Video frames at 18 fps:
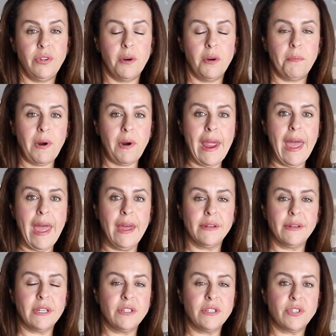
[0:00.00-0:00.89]

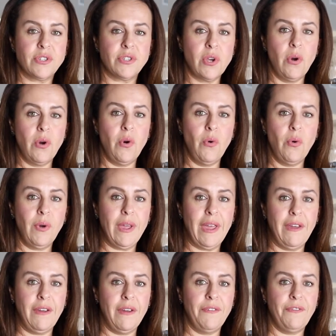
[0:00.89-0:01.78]
brand. And so
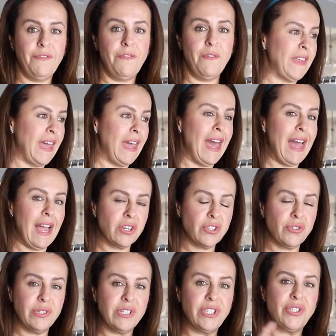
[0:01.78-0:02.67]
if they
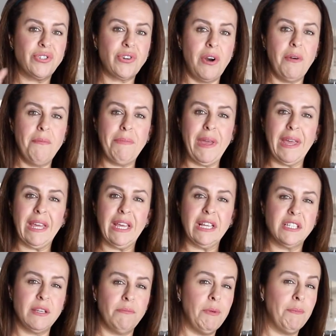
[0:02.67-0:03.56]
actually start
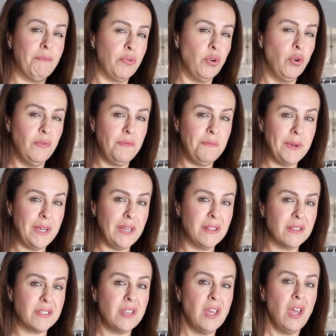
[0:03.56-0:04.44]
making some
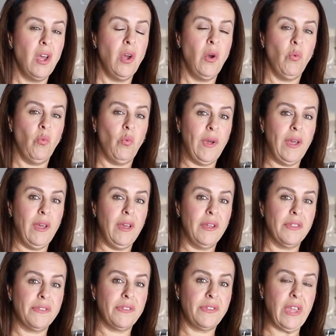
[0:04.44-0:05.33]
improvements
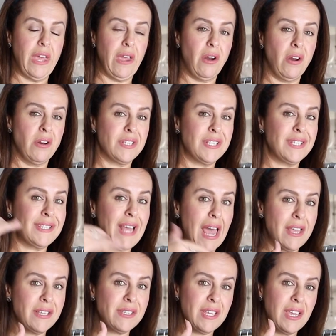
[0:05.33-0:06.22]
with their
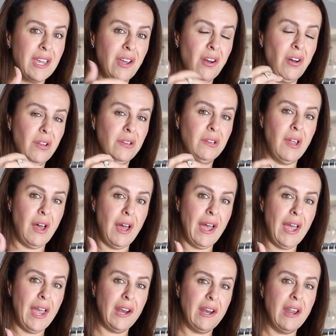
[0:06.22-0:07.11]
sizing
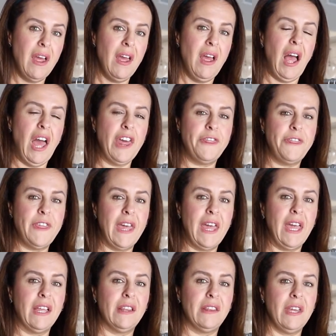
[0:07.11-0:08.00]
online, I
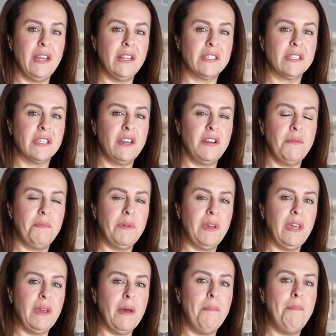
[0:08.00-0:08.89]
think that it's going to
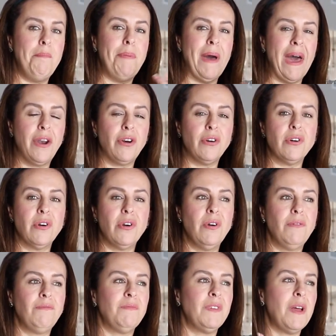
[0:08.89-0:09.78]
be a
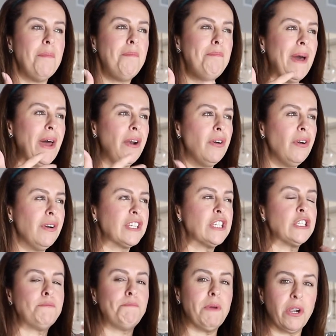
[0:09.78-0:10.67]
better
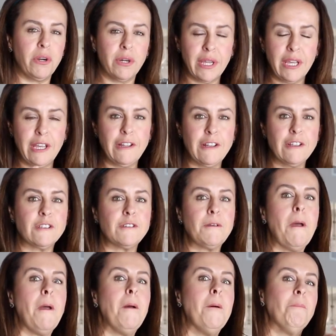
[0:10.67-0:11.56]

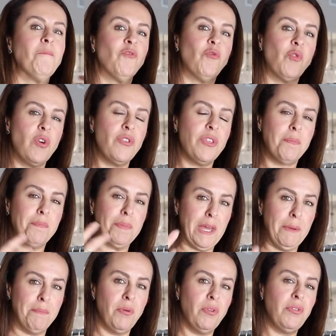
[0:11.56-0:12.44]
experience for the
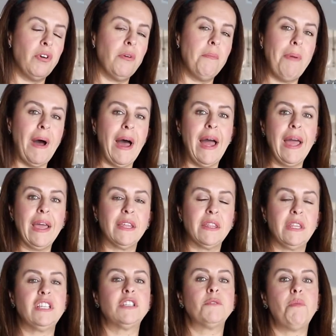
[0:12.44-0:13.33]
people that are
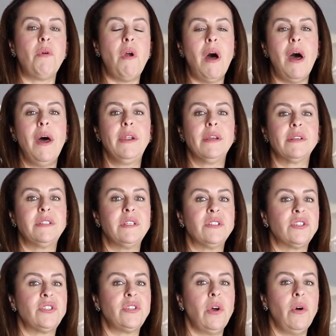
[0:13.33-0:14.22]
buying these products.
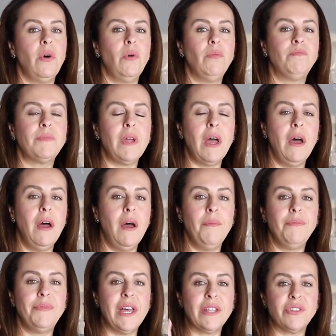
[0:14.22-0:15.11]
And so
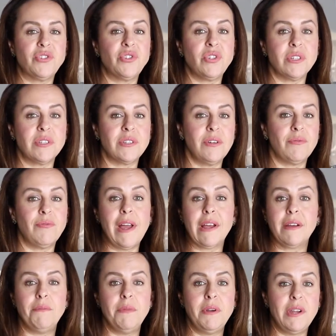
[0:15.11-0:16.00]
that's just a
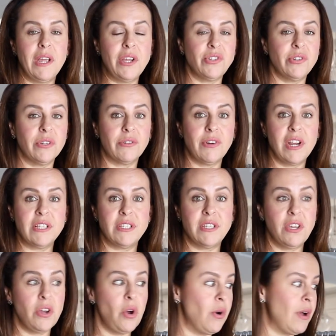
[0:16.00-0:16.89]
recommendation,
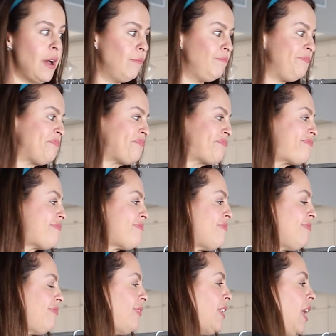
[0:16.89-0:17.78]
CRZ Yoga.
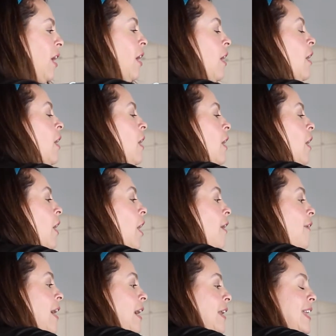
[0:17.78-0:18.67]

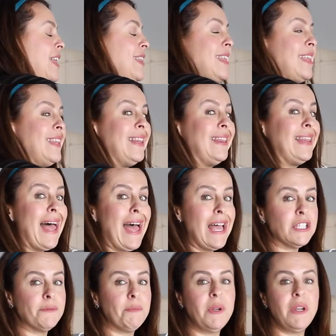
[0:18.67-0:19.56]
All right, and then the
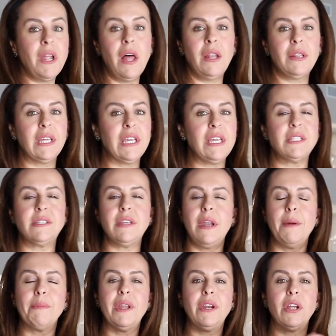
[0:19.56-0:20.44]
last but not least,
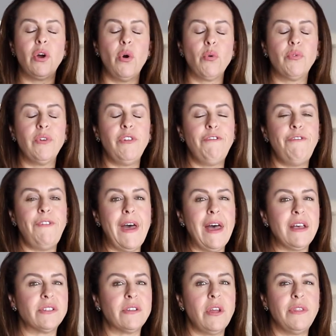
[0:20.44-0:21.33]
and I'm gonna go real
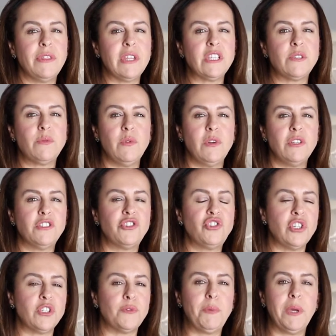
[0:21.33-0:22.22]
fast on these ones
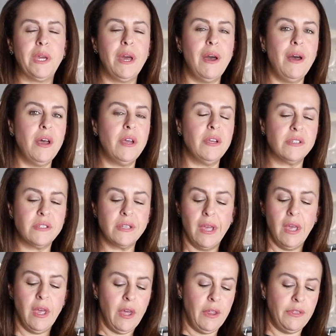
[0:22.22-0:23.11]
just because
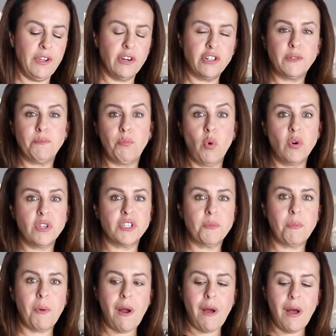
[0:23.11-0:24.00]
they're sports
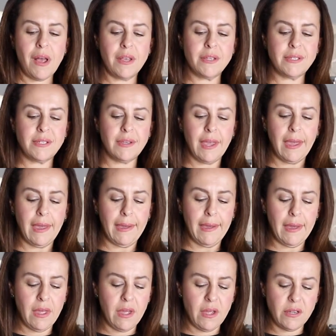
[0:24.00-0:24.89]
bras,
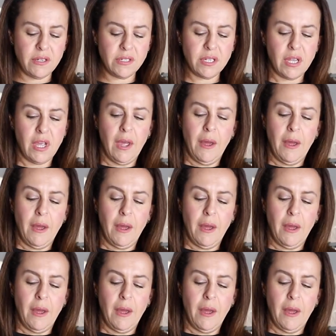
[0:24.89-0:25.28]
and